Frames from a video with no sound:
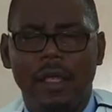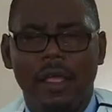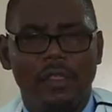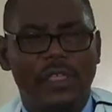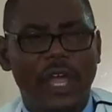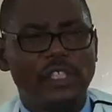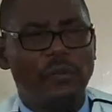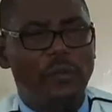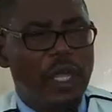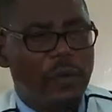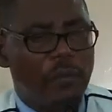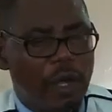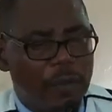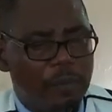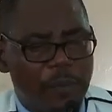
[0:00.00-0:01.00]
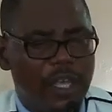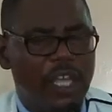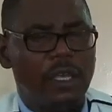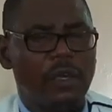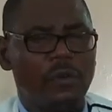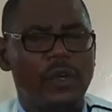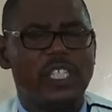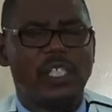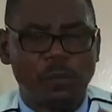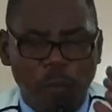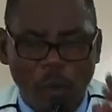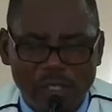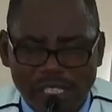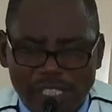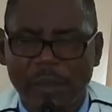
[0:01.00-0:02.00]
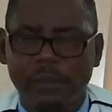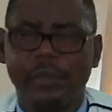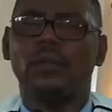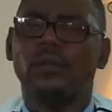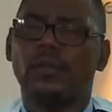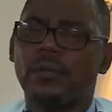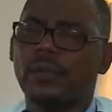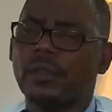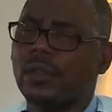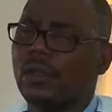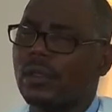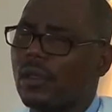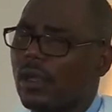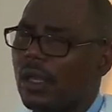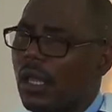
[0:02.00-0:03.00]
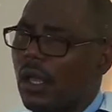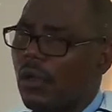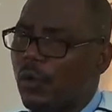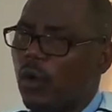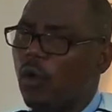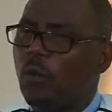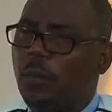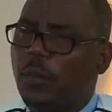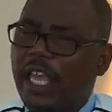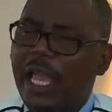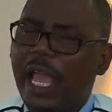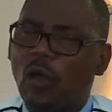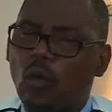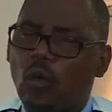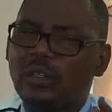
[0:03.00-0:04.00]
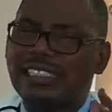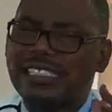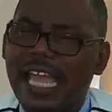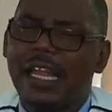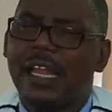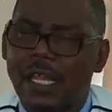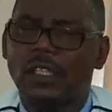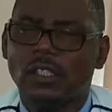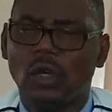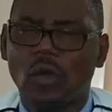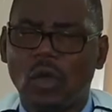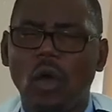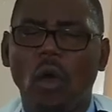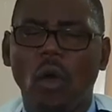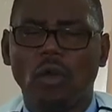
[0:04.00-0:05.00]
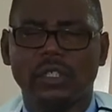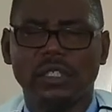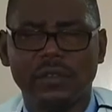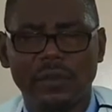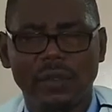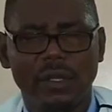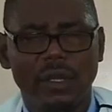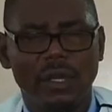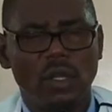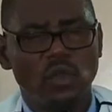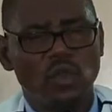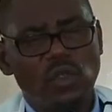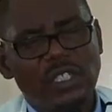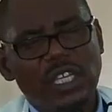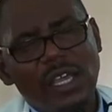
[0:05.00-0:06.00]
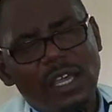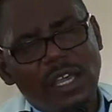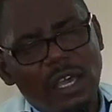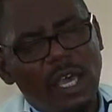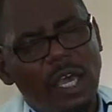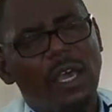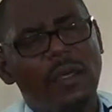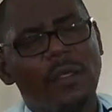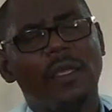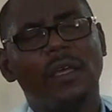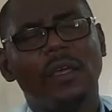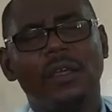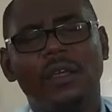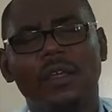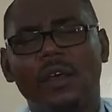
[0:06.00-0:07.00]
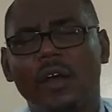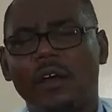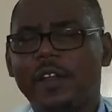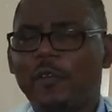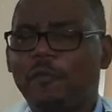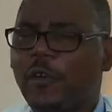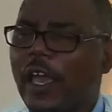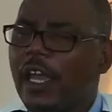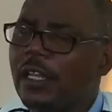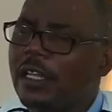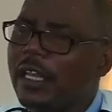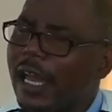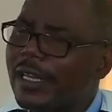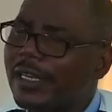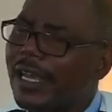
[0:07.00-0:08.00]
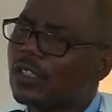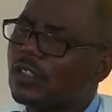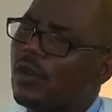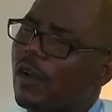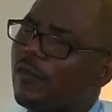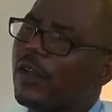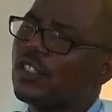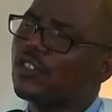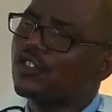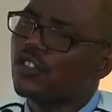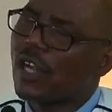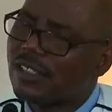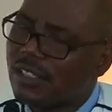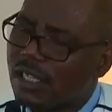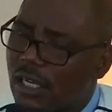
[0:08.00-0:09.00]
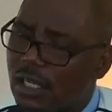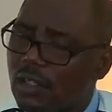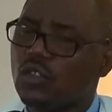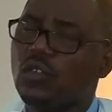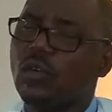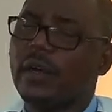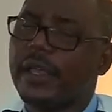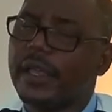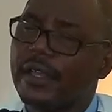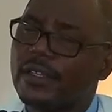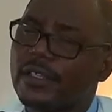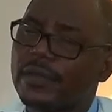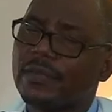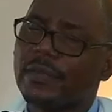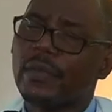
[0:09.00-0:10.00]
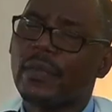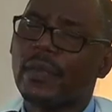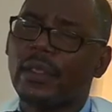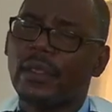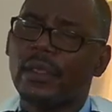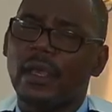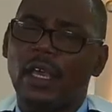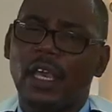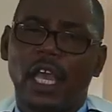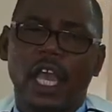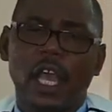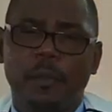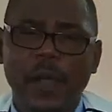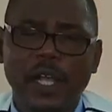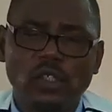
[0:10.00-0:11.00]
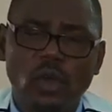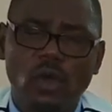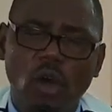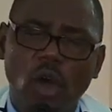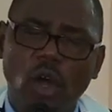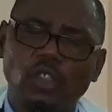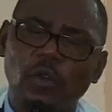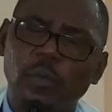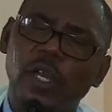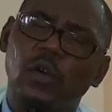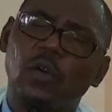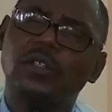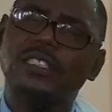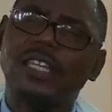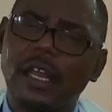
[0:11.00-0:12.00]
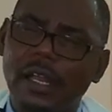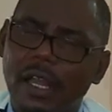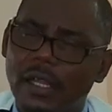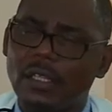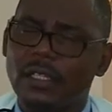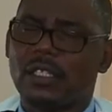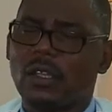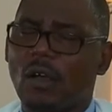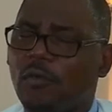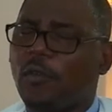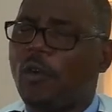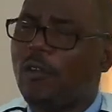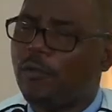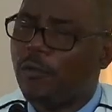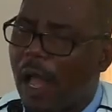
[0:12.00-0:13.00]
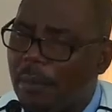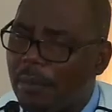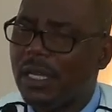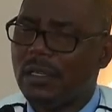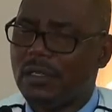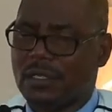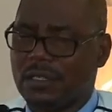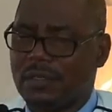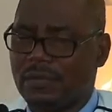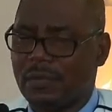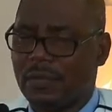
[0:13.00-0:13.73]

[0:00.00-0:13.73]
that we will be responsible. We will be a good tenant to God to take care of the vineyard that you have entrusted into our hands. Help us, O God, to be good tenants of our families,